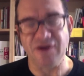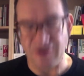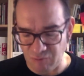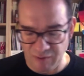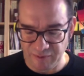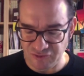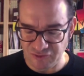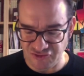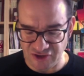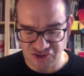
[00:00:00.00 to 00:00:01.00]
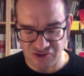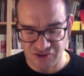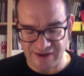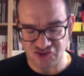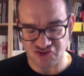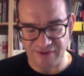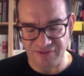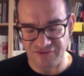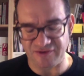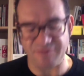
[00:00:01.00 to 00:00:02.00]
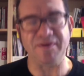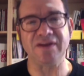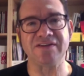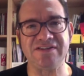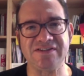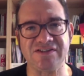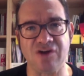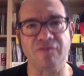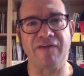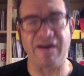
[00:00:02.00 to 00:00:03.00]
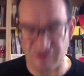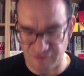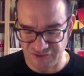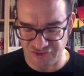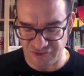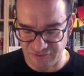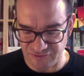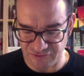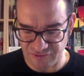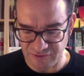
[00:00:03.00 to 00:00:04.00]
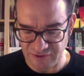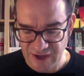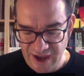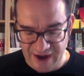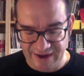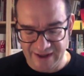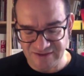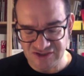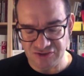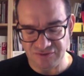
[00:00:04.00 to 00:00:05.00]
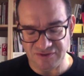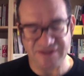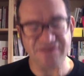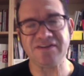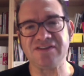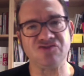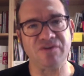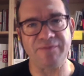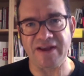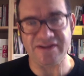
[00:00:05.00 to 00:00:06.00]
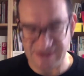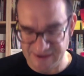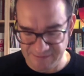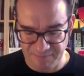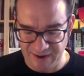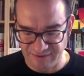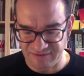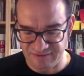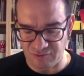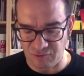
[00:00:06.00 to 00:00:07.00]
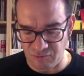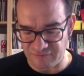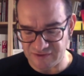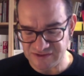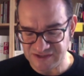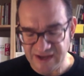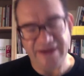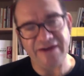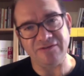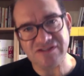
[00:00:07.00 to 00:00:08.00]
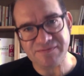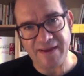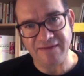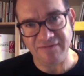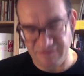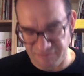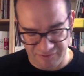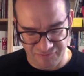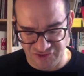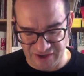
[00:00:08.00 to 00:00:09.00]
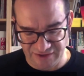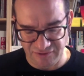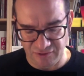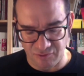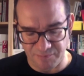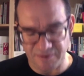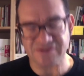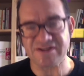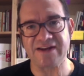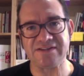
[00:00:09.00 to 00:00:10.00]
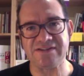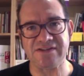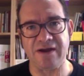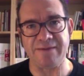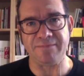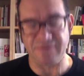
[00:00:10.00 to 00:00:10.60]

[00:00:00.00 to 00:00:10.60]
where we were judged on our strengths and ability to solve our own issues. An attitude that didn't discriminate. It impacted all of us, irrespective of gender or personality type.